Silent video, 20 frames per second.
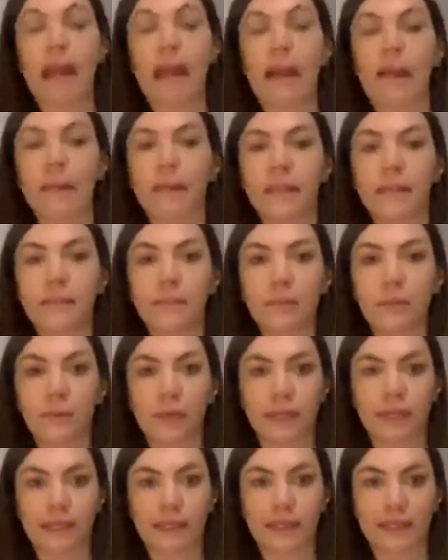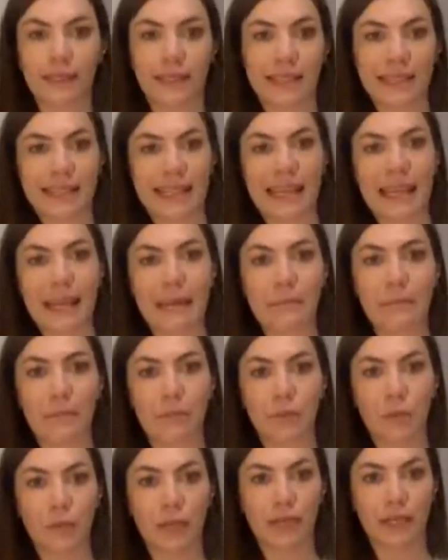And this point sits in
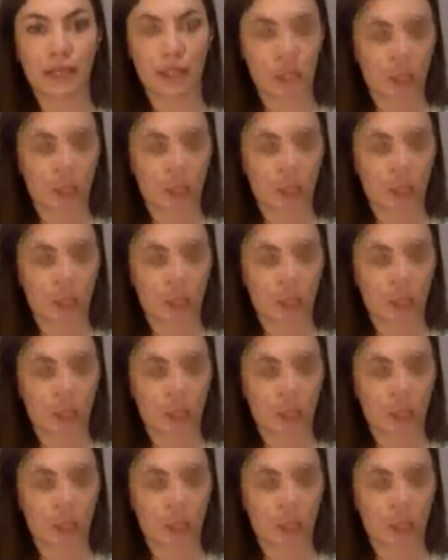between